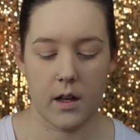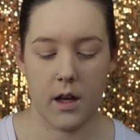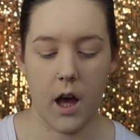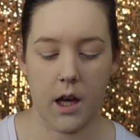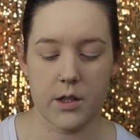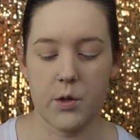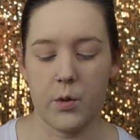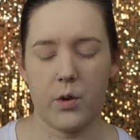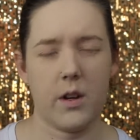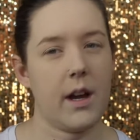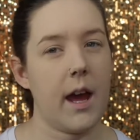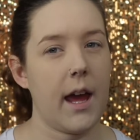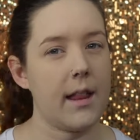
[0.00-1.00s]
contour
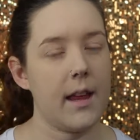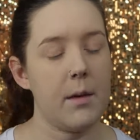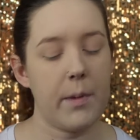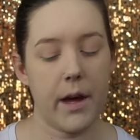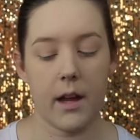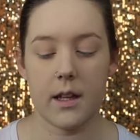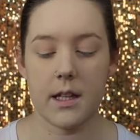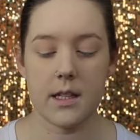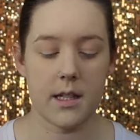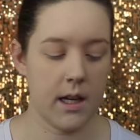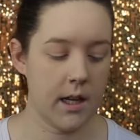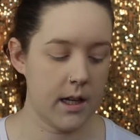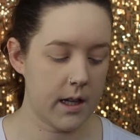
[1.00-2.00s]
and highlight
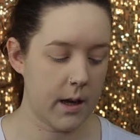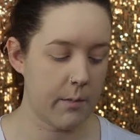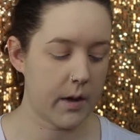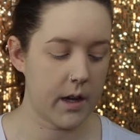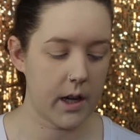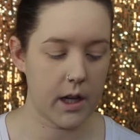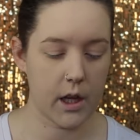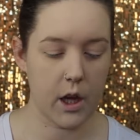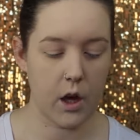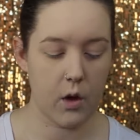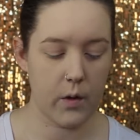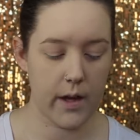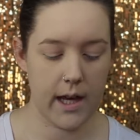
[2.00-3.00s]
palette. I'm gonna
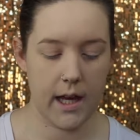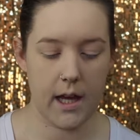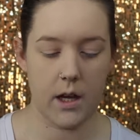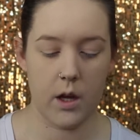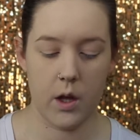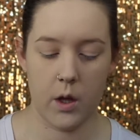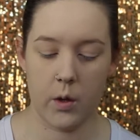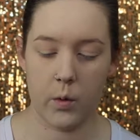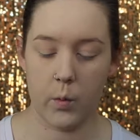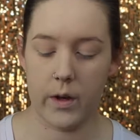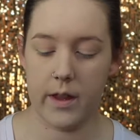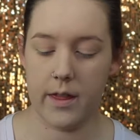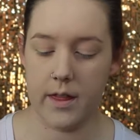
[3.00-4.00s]
go in
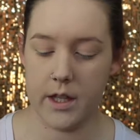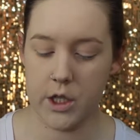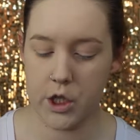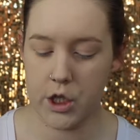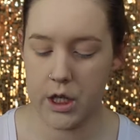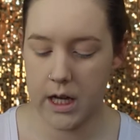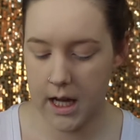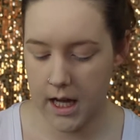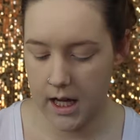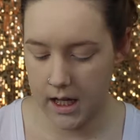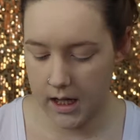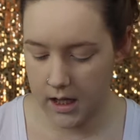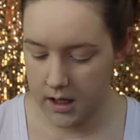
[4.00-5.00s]
with the
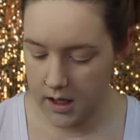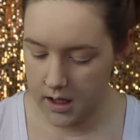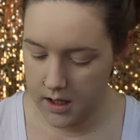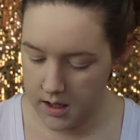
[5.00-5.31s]
shade,